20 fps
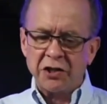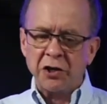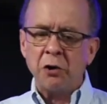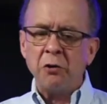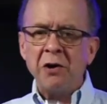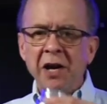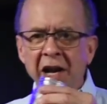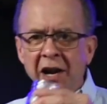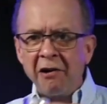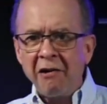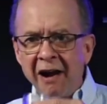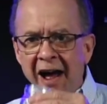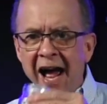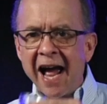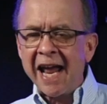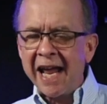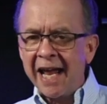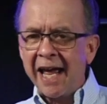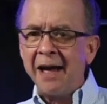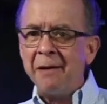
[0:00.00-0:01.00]
So here
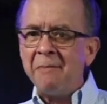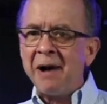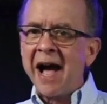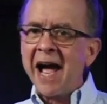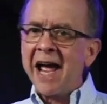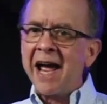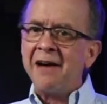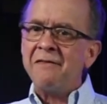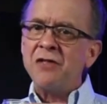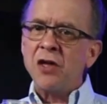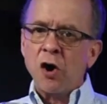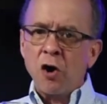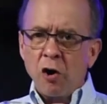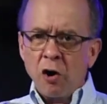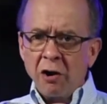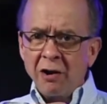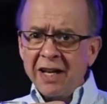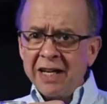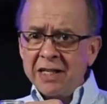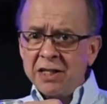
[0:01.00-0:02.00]
I am, I have the
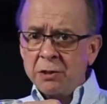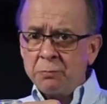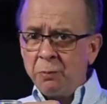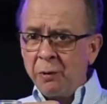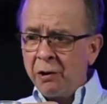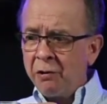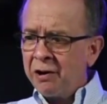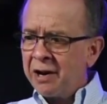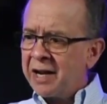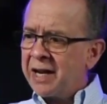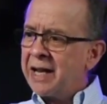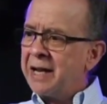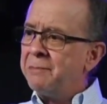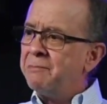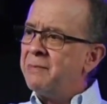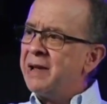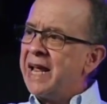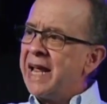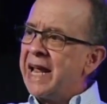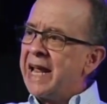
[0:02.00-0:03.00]
Holy Spirit
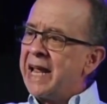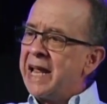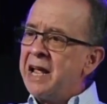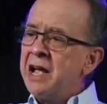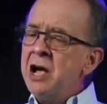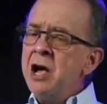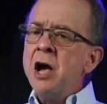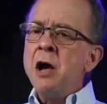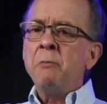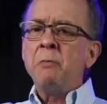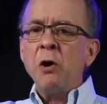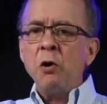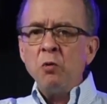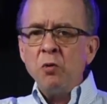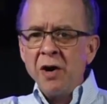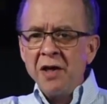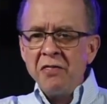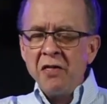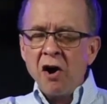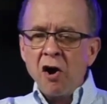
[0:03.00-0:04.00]
in me, but
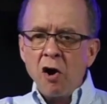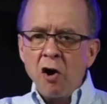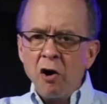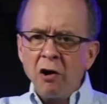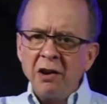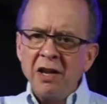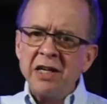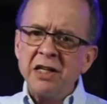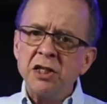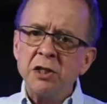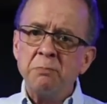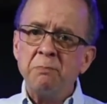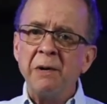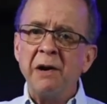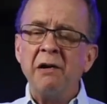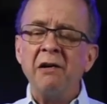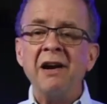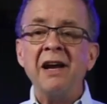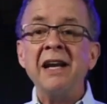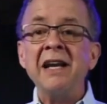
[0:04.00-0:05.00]
when the Holy
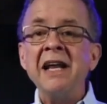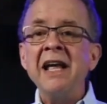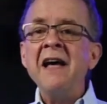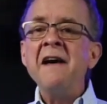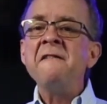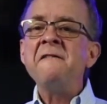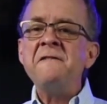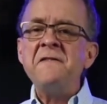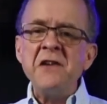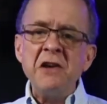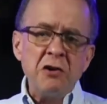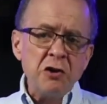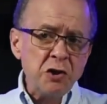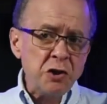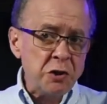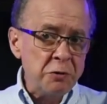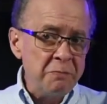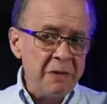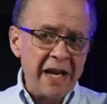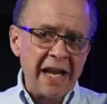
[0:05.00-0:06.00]
Spirit
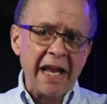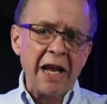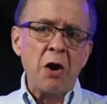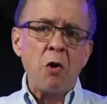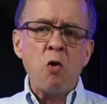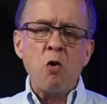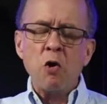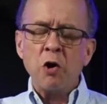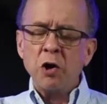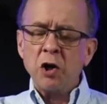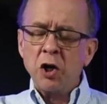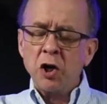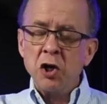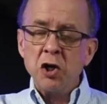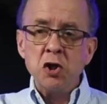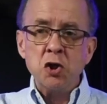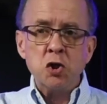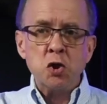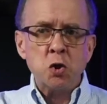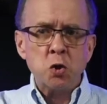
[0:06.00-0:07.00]
fills me or
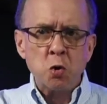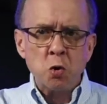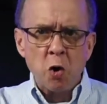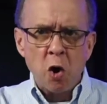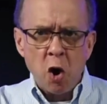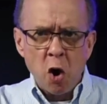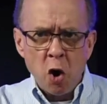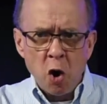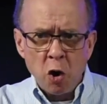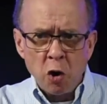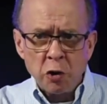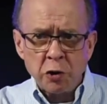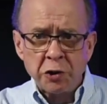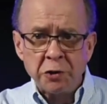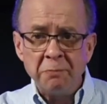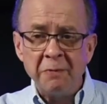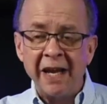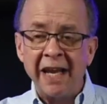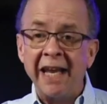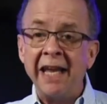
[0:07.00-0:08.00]

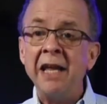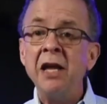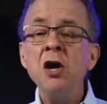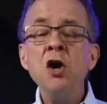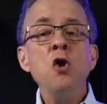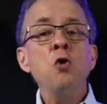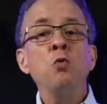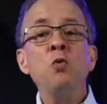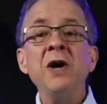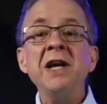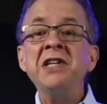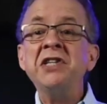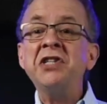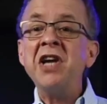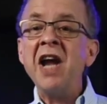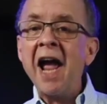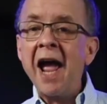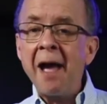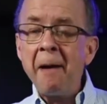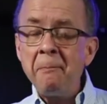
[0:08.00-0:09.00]
controls me,
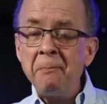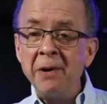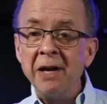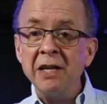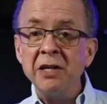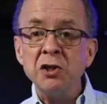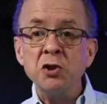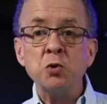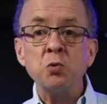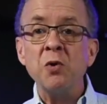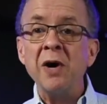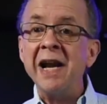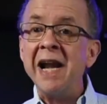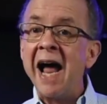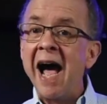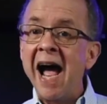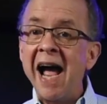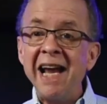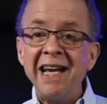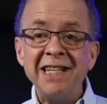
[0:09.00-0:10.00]
which happens when
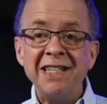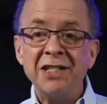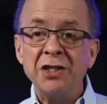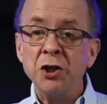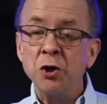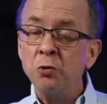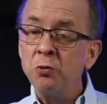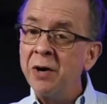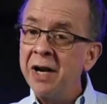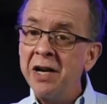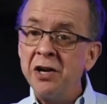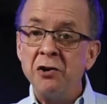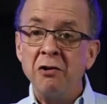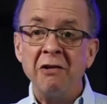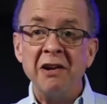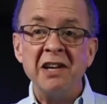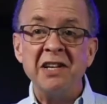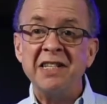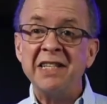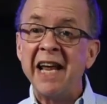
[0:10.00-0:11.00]
I
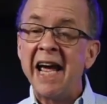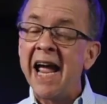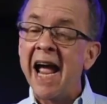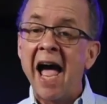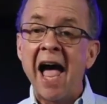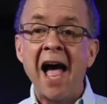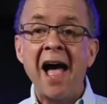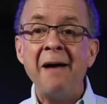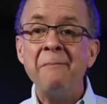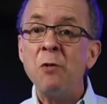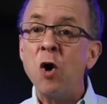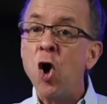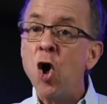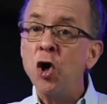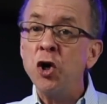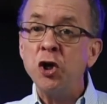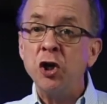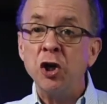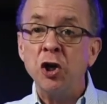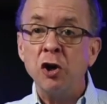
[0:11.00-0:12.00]
surrender and say, I'm
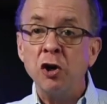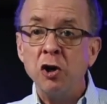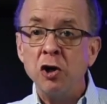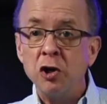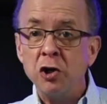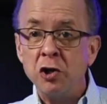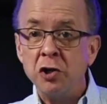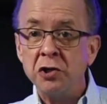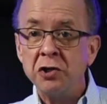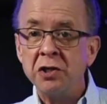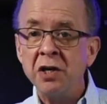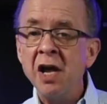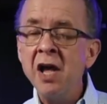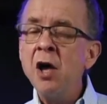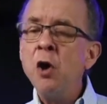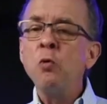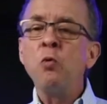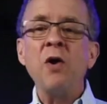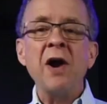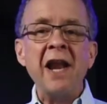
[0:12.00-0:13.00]
all yours.
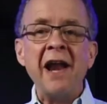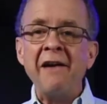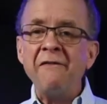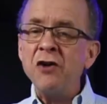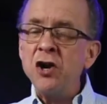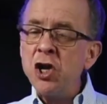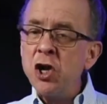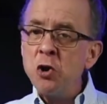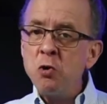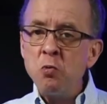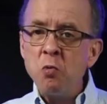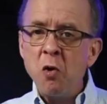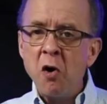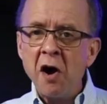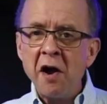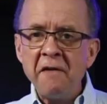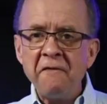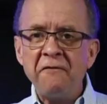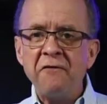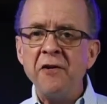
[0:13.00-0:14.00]
Whatever you
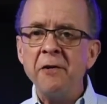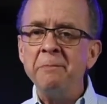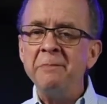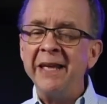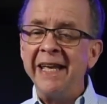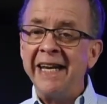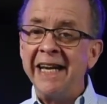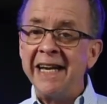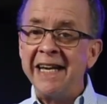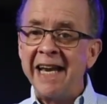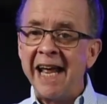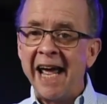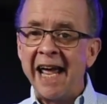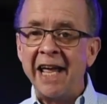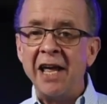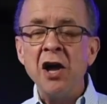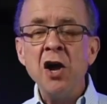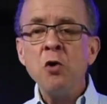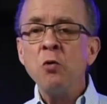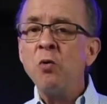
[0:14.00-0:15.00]
want from me
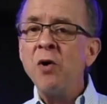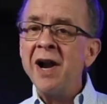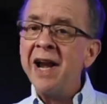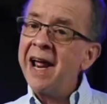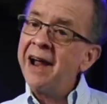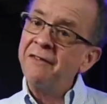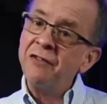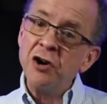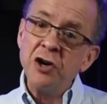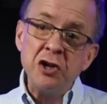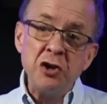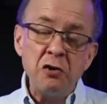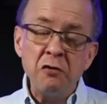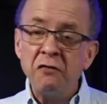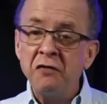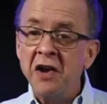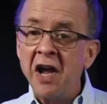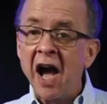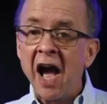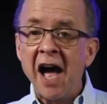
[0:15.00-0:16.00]
today, whatever
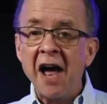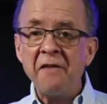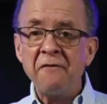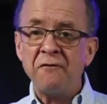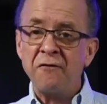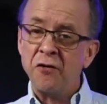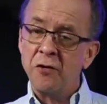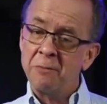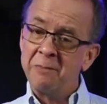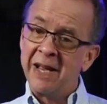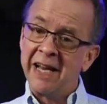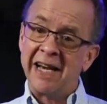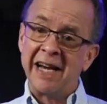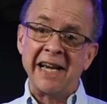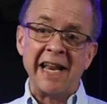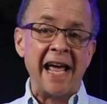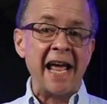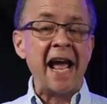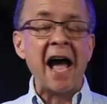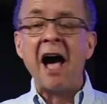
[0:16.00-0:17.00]
you've got for me
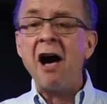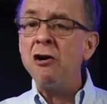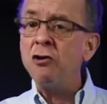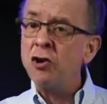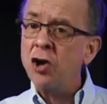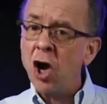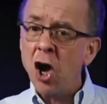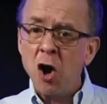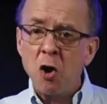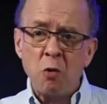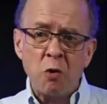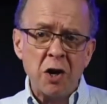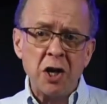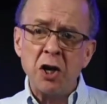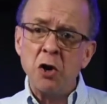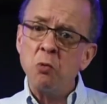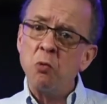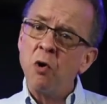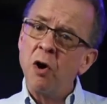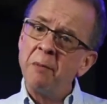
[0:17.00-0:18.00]
today, I'll go where
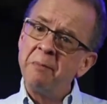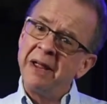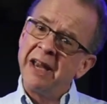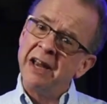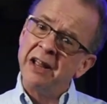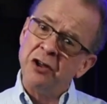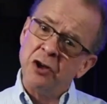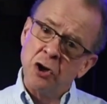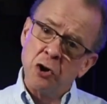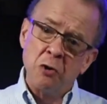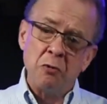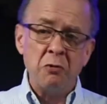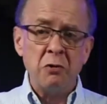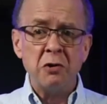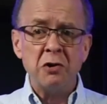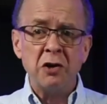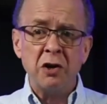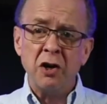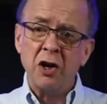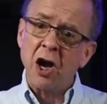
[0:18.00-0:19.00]
you want me to
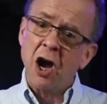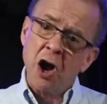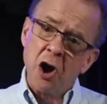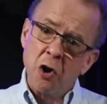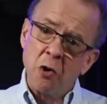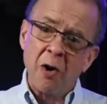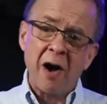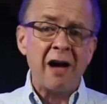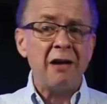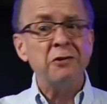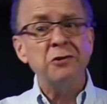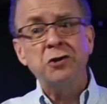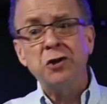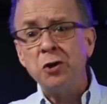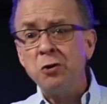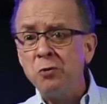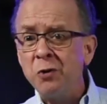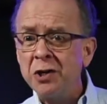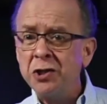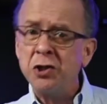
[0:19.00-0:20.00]
go. go. I'll
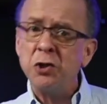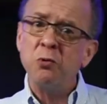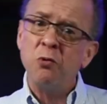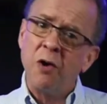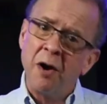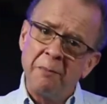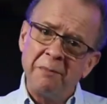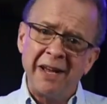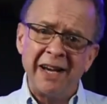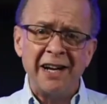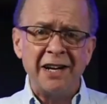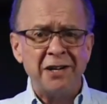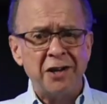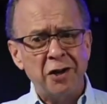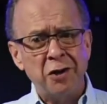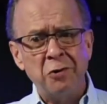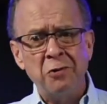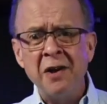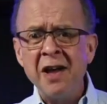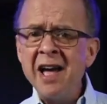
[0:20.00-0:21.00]
do what you want me to
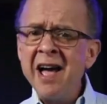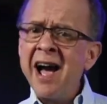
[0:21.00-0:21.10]
do.